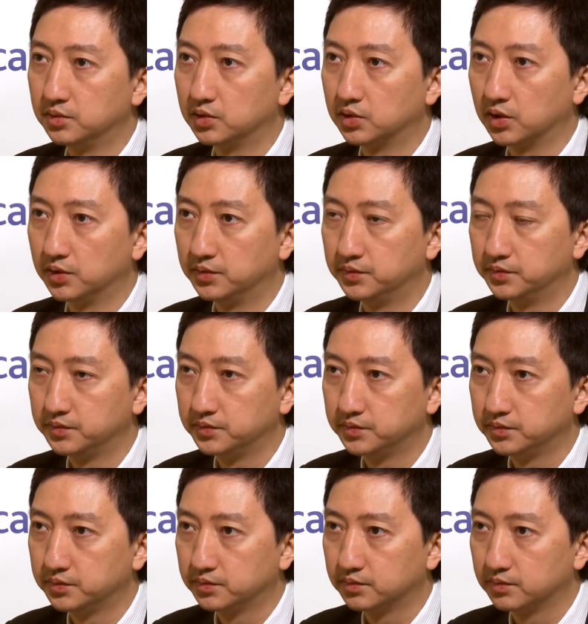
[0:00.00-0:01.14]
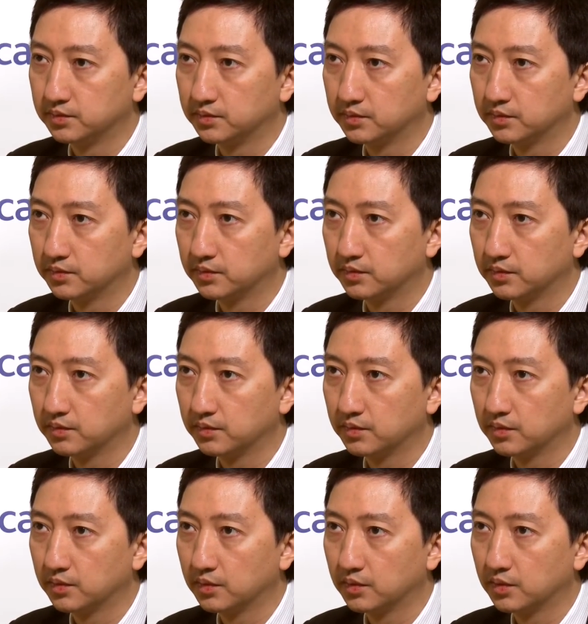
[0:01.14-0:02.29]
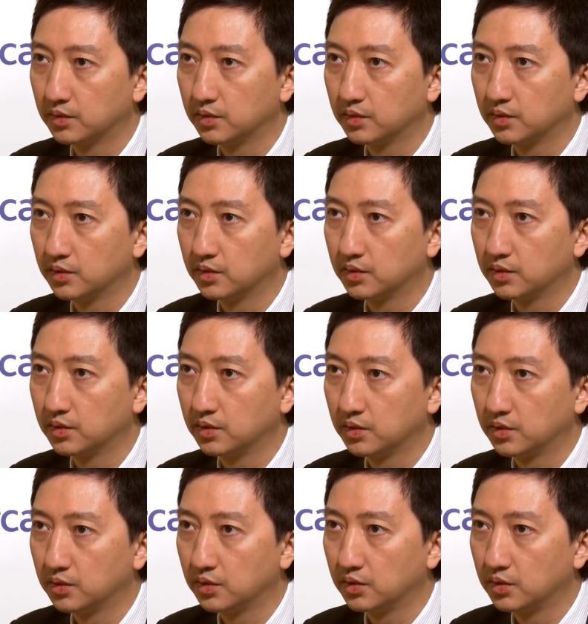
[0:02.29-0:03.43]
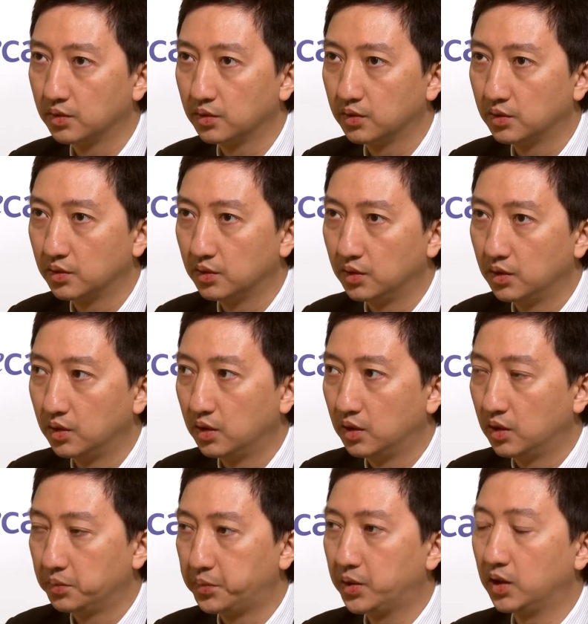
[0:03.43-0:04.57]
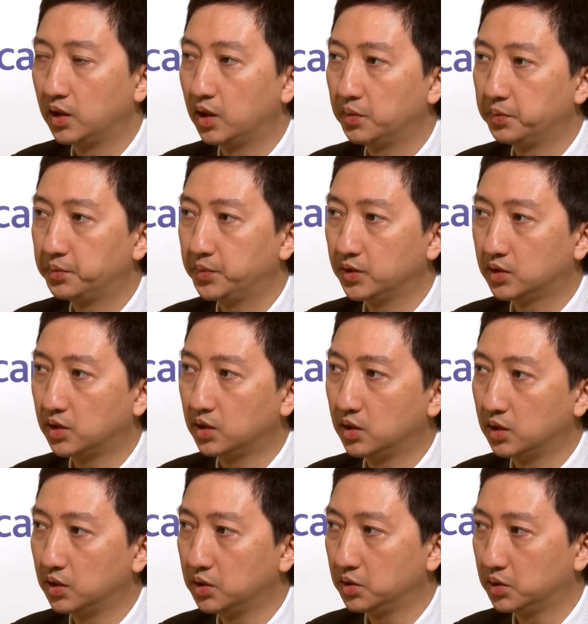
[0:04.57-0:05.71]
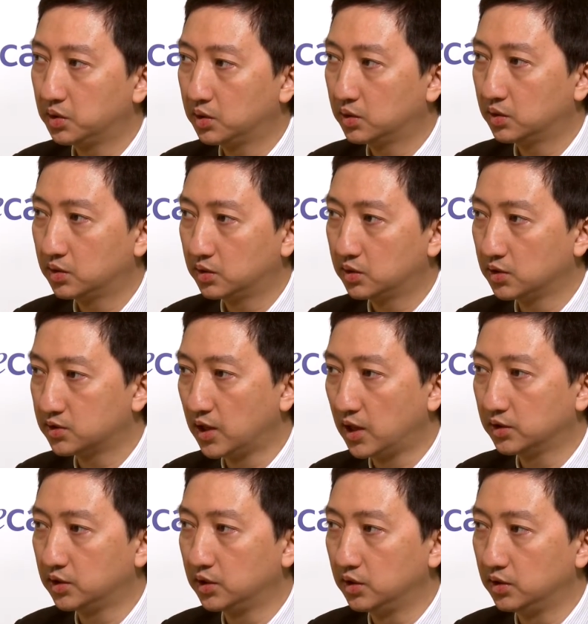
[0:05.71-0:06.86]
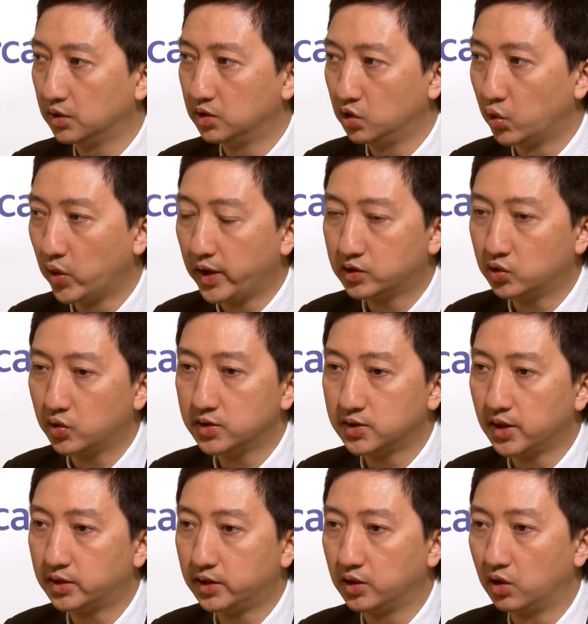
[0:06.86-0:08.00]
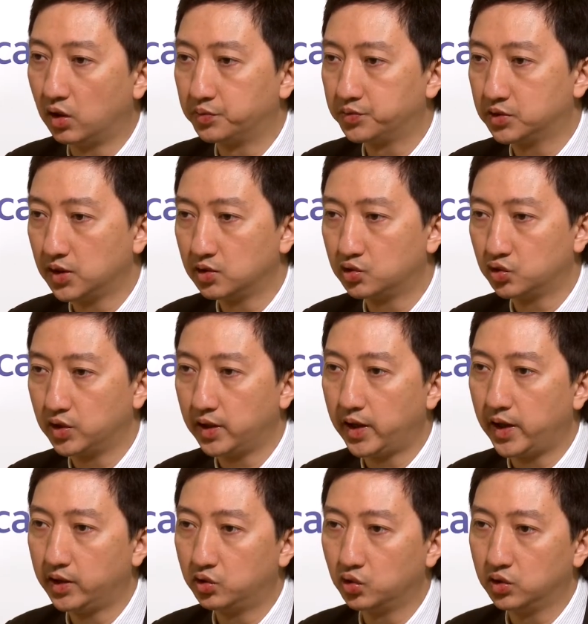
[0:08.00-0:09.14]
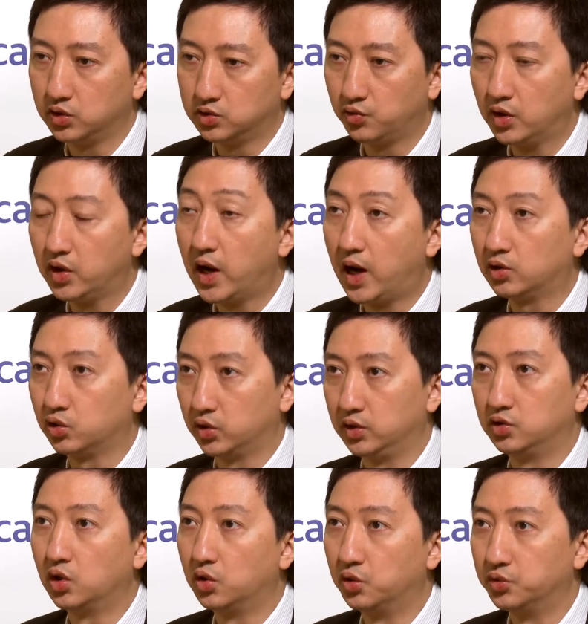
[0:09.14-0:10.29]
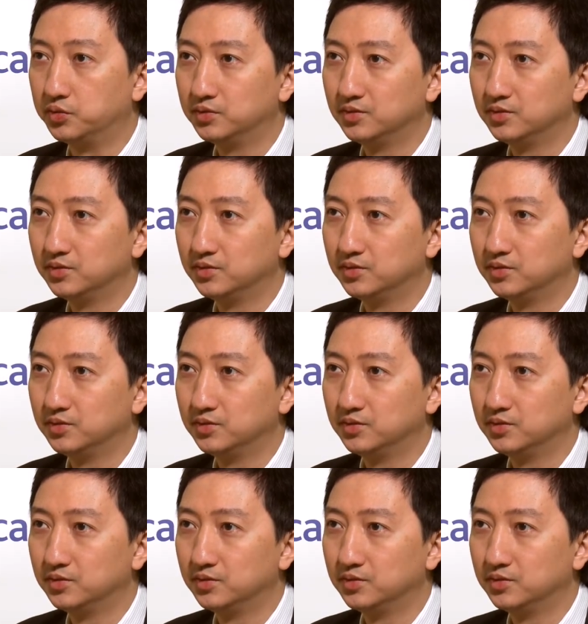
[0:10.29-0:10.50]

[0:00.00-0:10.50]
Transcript: Okay. Well, we look forward to more results from the phase three study when they are over. But, but uh, the study in the neoadjuvant setting of stage 3 and 2 is very hard to enroll.